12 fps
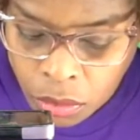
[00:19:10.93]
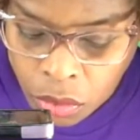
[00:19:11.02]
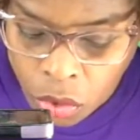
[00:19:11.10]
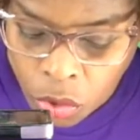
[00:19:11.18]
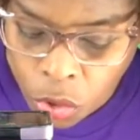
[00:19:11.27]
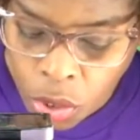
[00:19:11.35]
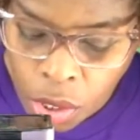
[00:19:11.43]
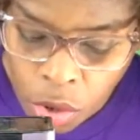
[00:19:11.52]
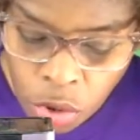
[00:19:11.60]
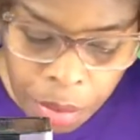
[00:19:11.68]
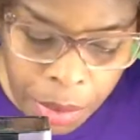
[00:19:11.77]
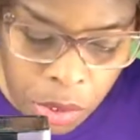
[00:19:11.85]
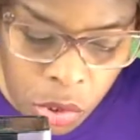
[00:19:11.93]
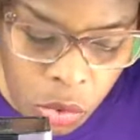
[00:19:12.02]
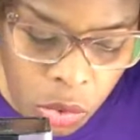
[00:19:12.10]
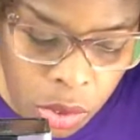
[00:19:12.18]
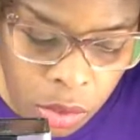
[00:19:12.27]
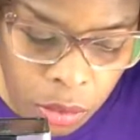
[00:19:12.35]
Or your colored
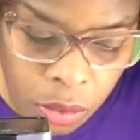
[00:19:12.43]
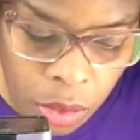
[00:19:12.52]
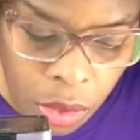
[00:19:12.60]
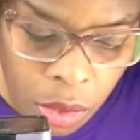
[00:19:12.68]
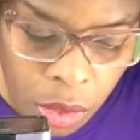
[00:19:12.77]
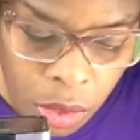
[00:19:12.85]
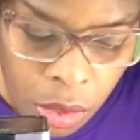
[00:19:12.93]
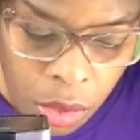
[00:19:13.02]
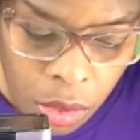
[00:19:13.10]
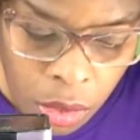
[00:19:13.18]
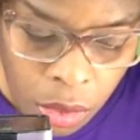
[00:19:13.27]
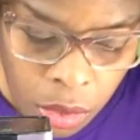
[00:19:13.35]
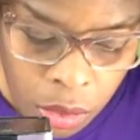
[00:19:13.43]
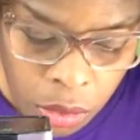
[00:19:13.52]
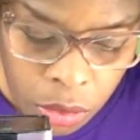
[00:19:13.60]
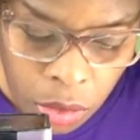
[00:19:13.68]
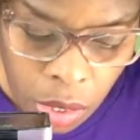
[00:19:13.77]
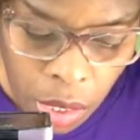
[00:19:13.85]
pencils.
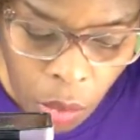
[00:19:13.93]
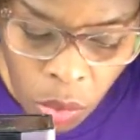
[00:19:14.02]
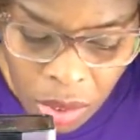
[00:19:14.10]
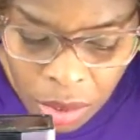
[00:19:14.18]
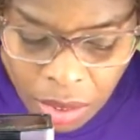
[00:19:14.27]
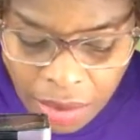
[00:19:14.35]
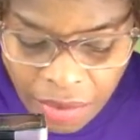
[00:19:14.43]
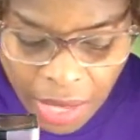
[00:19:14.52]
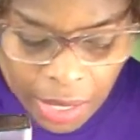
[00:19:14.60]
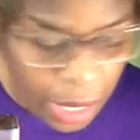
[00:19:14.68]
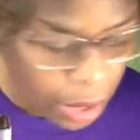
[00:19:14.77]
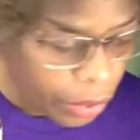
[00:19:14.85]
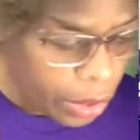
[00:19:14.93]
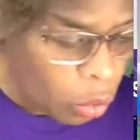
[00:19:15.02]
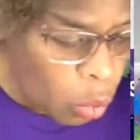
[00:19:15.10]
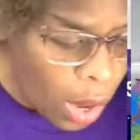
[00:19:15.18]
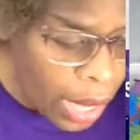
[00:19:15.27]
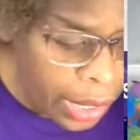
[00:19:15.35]
Okay, I want to leave that area
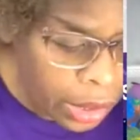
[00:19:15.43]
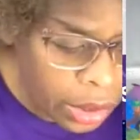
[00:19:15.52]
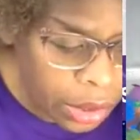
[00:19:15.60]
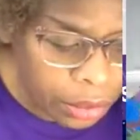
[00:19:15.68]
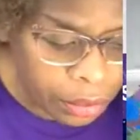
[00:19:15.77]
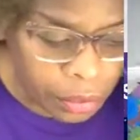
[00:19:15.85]
white.